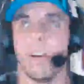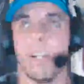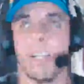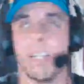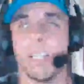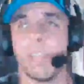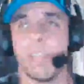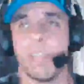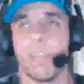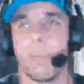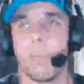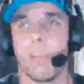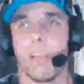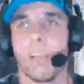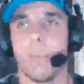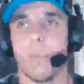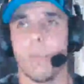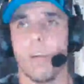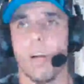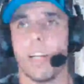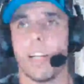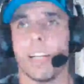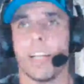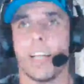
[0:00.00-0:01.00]
have only played
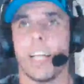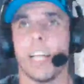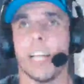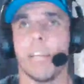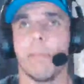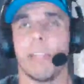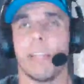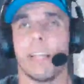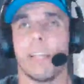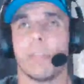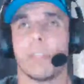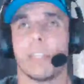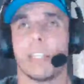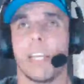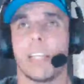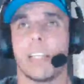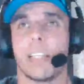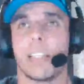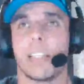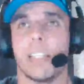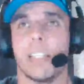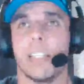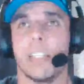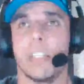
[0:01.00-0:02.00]
1 game, and that was
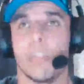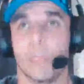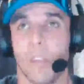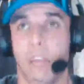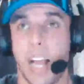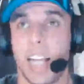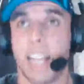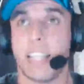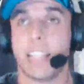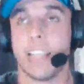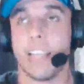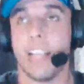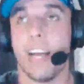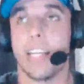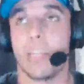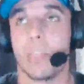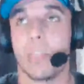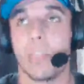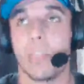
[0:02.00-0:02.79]
against the Dragons last week, and